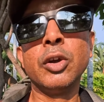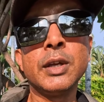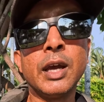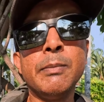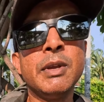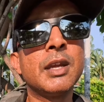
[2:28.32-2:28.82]
you
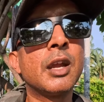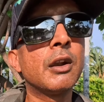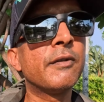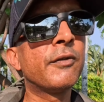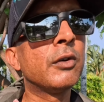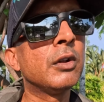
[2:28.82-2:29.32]
got to be
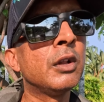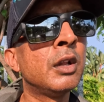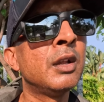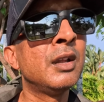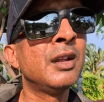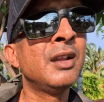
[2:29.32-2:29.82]
careful
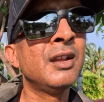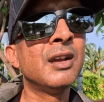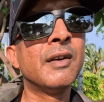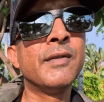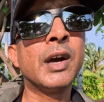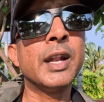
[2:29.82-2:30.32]

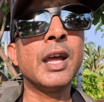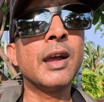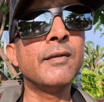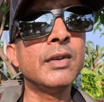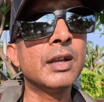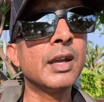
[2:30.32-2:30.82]
of not
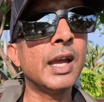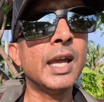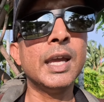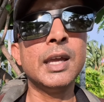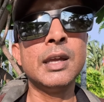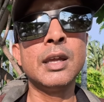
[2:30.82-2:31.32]
having
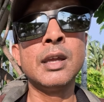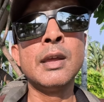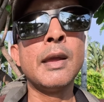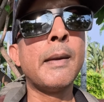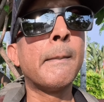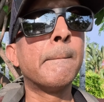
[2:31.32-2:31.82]
a
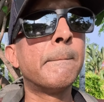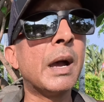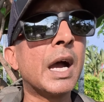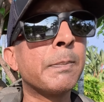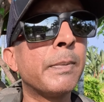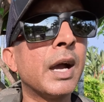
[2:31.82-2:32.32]

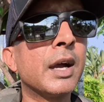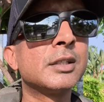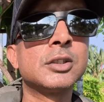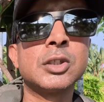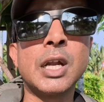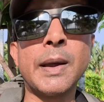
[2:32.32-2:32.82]
backpack
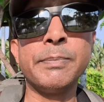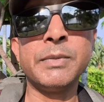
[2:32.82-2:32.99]
strap